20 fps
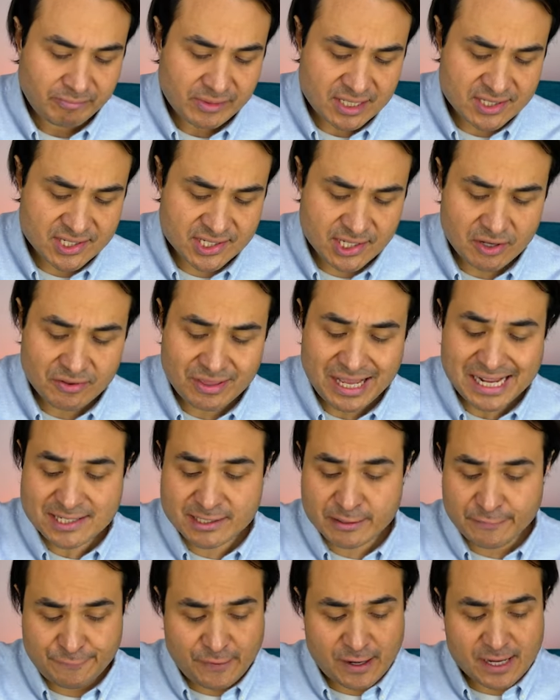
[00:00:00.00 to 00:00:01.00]
So that's
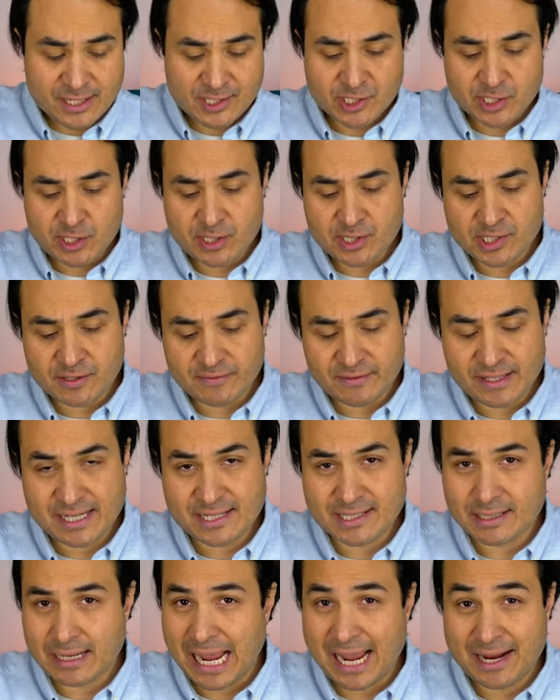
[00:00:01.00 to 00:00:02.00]
the first use of
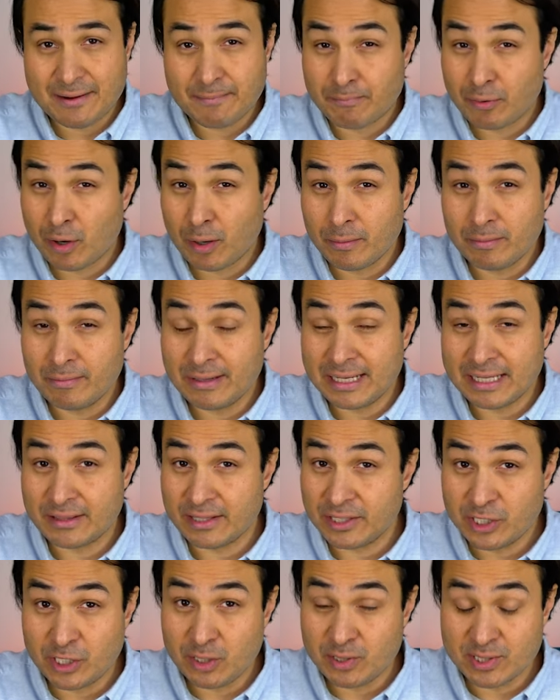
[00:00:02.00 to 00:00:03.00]
this, and probably
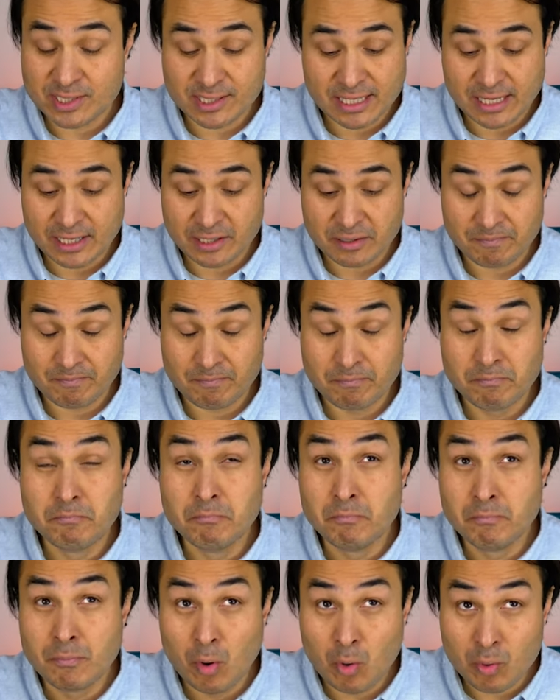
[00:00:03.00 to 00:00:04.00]
the use that
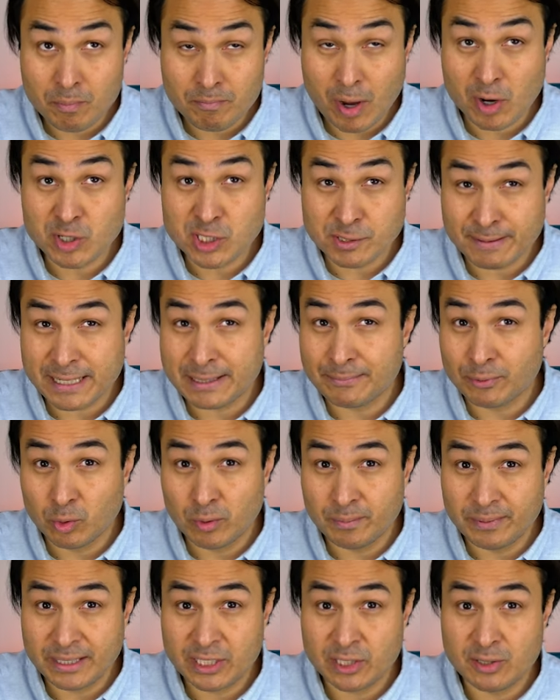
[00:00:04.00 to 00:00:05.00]
most people
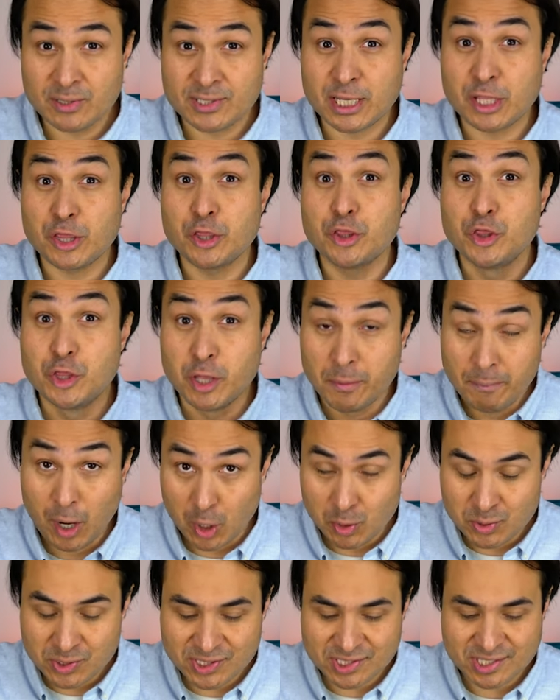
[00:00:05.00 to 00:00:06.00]
will be using the
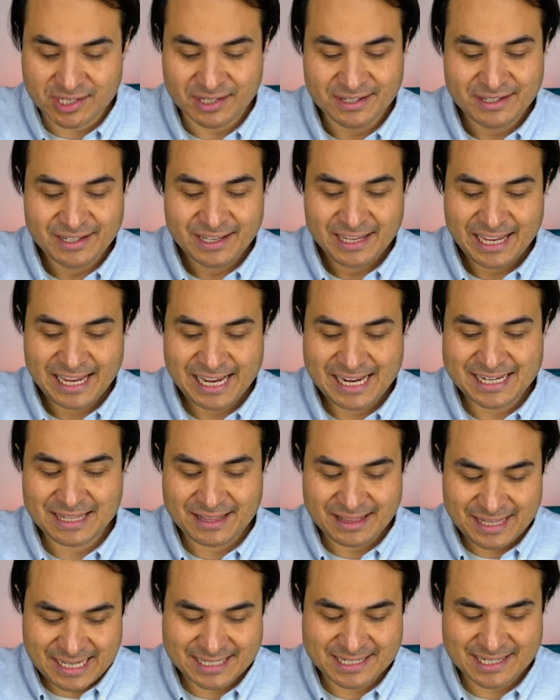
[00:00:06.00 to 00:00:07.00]
most is
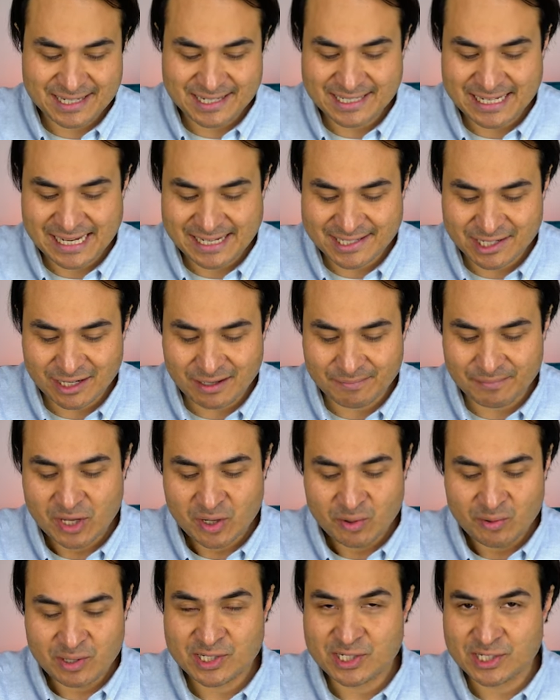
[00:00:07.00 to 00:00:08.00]
this setup,
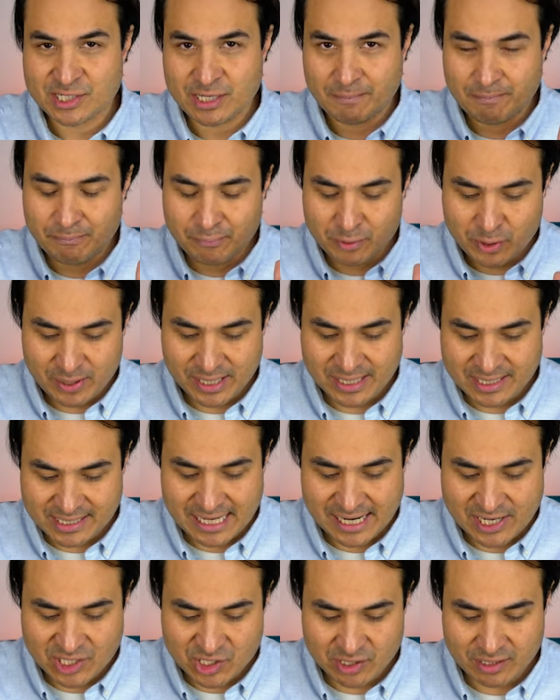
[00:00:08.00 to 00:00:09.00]
which is a brewing
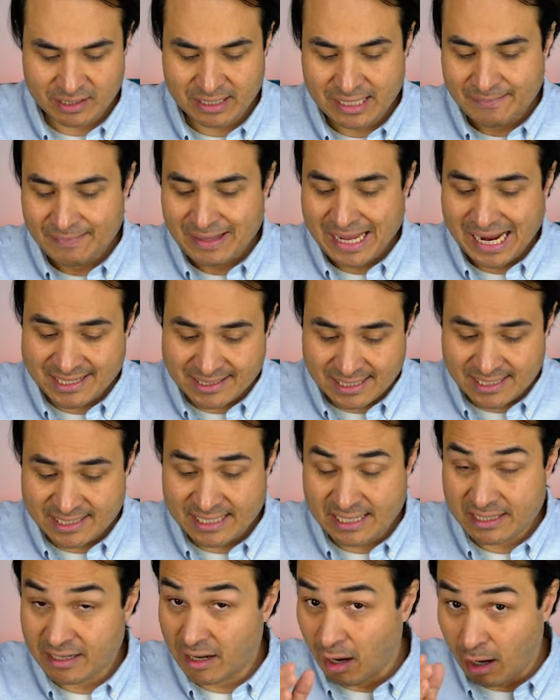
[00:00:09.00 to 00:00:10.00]
station. As I
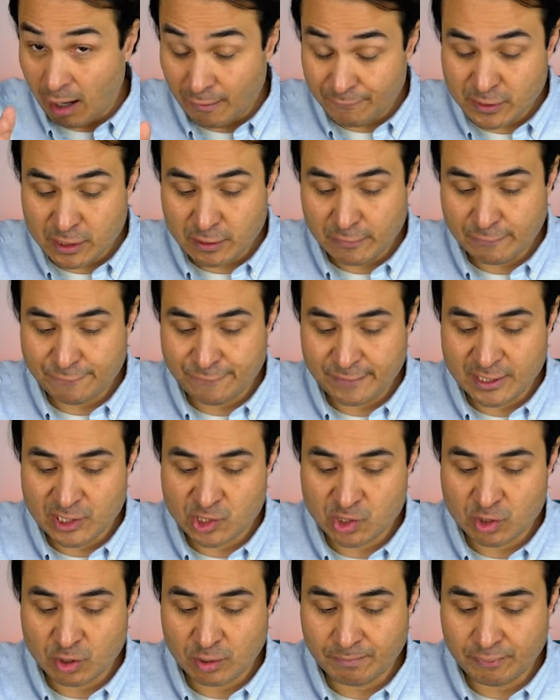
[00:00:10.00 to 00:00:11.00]
said, after you
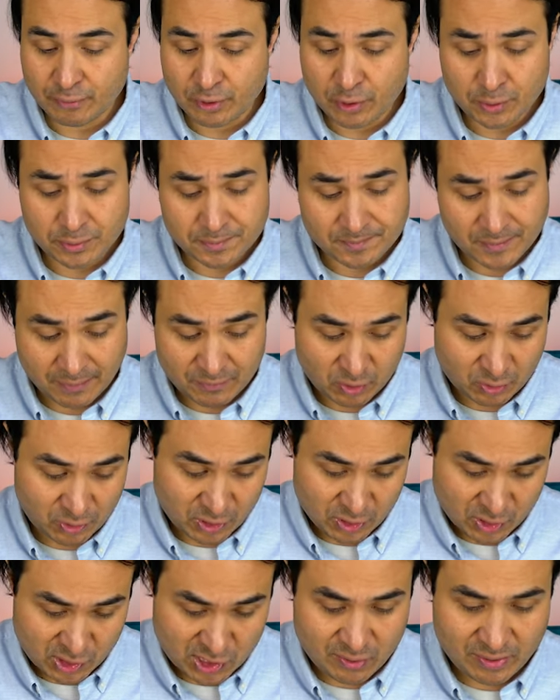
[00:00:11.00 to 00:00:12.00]
finish your brew, I'm not
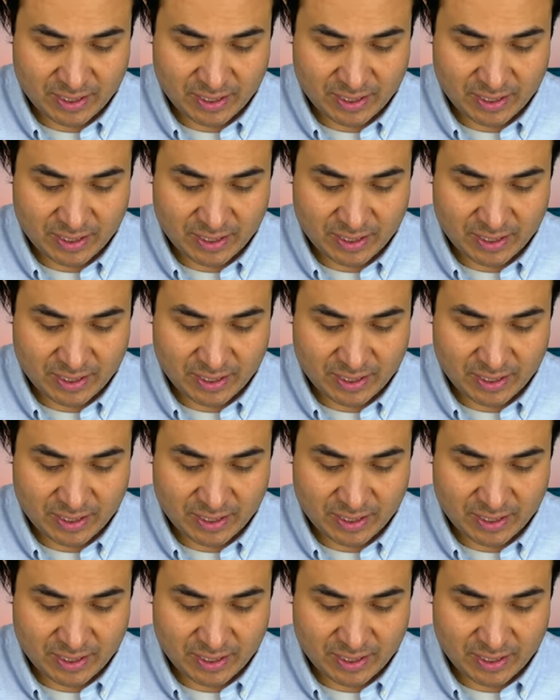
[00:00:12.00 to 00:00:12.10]
going to do